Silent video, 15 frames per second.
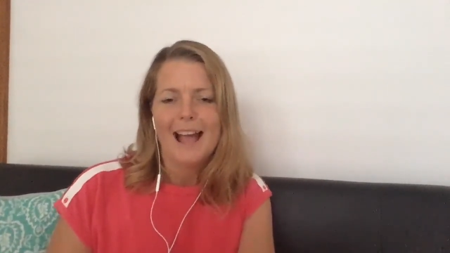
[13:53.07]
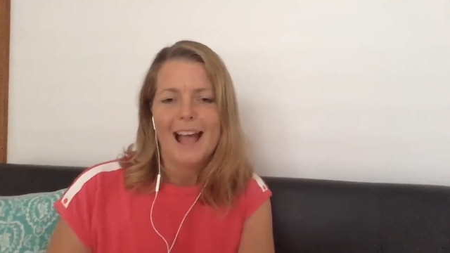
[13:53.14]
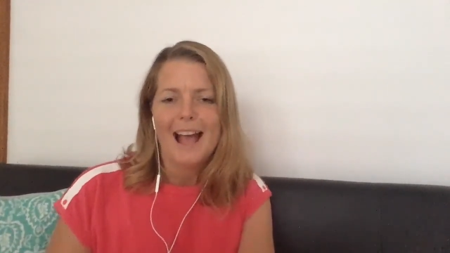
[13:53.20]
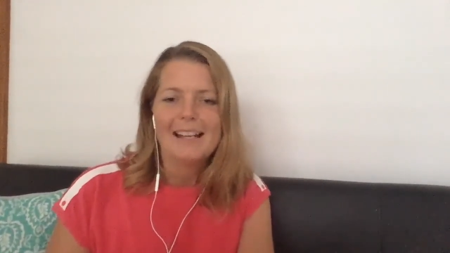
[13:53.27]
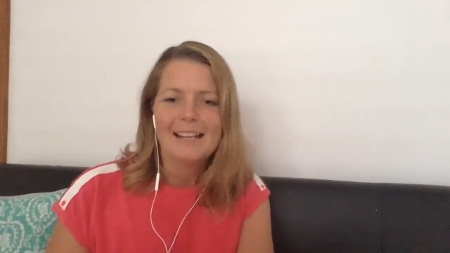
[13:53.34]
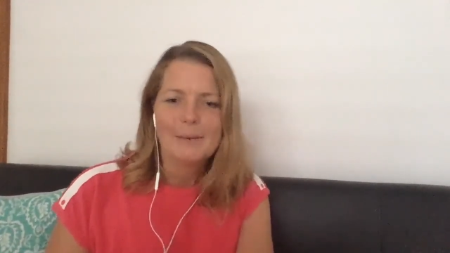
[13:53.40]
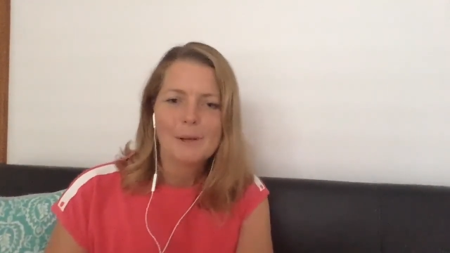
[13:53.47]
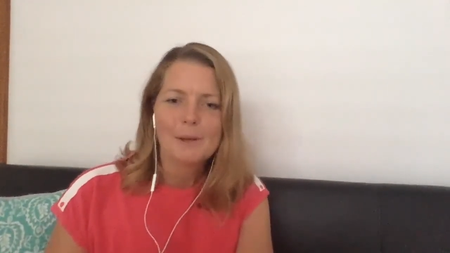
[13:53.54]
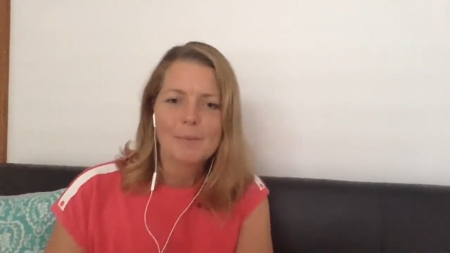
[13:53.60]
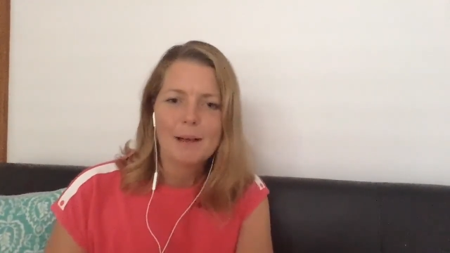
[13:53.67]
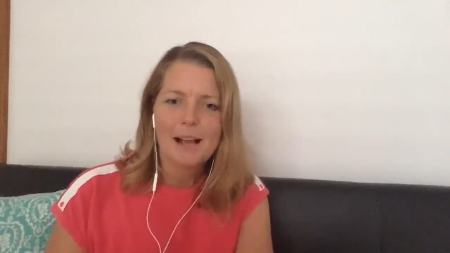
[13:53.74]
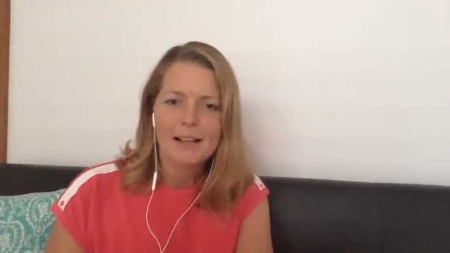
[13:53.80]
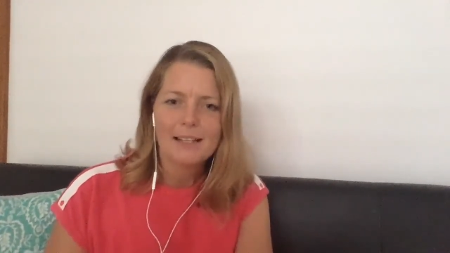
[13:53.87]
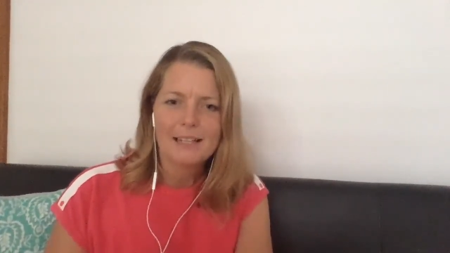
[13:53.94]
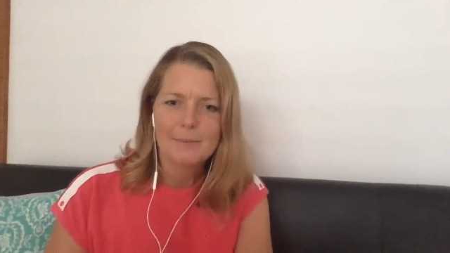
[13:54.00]
a network
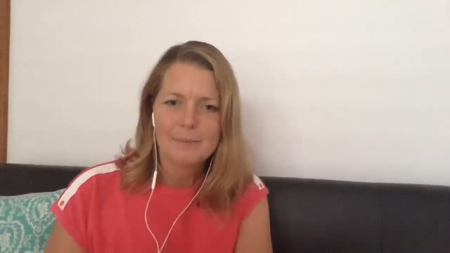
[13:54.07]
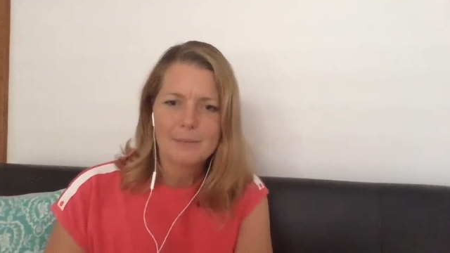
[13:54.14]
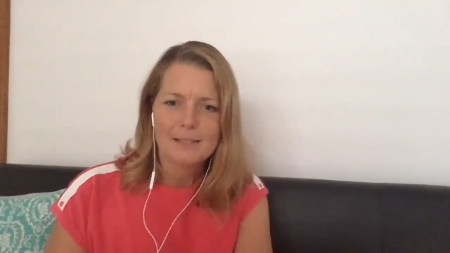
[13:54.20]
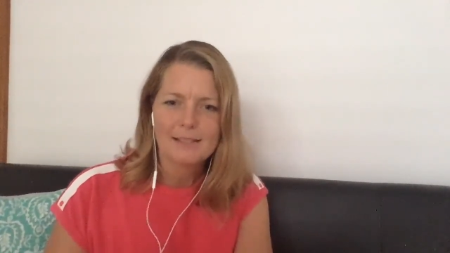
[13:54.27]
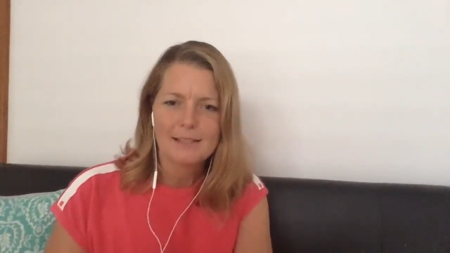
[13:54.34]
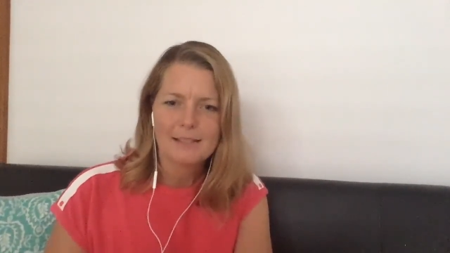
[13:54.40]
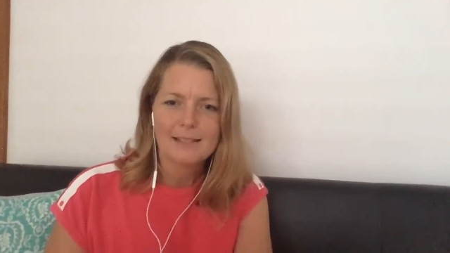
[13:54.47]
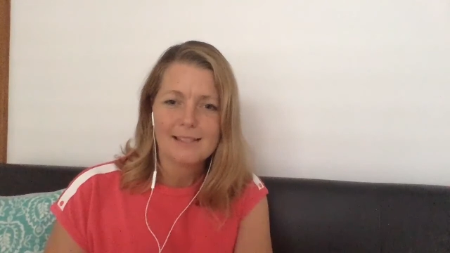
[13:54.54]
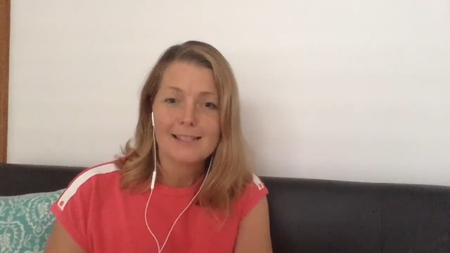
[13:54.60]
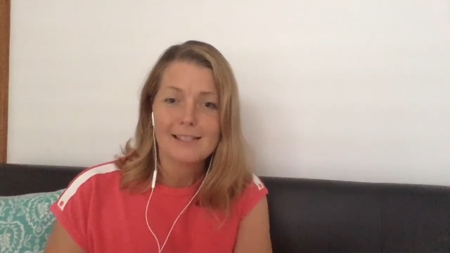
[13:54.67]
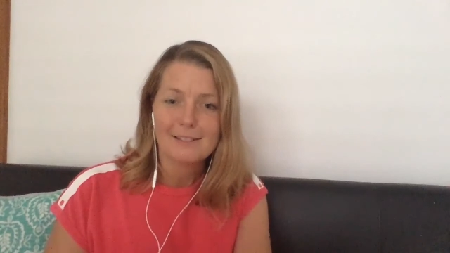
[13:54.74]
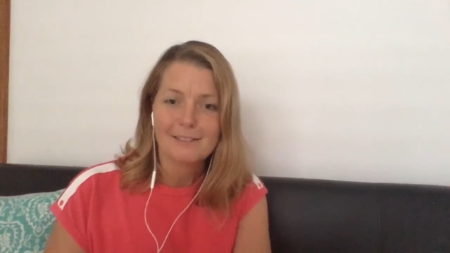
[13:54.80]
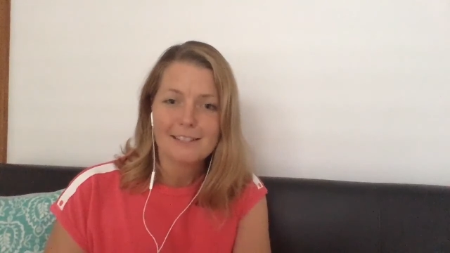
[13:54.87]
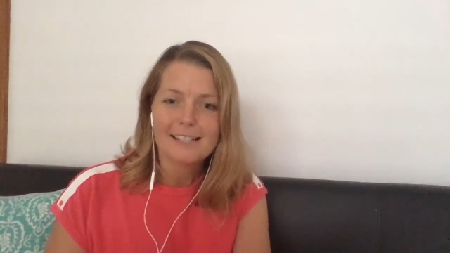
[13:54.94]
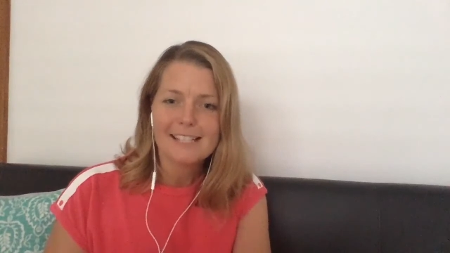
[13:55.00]
marketing business
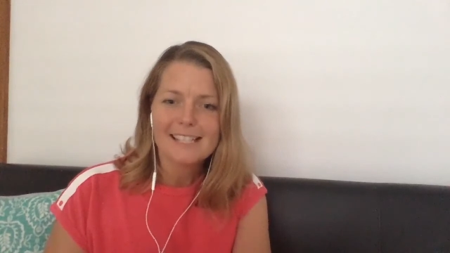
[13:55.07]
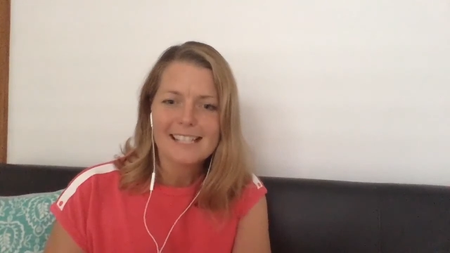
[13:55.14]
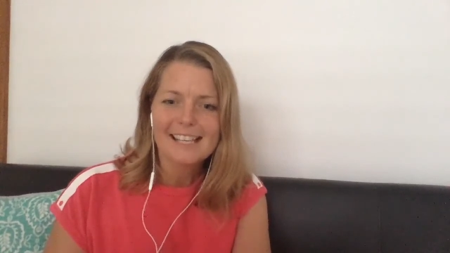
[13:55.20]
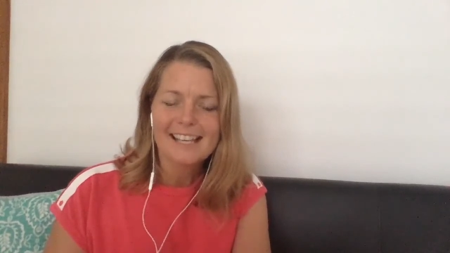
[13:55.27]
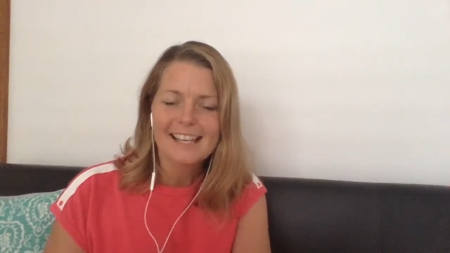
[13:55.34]
seriously,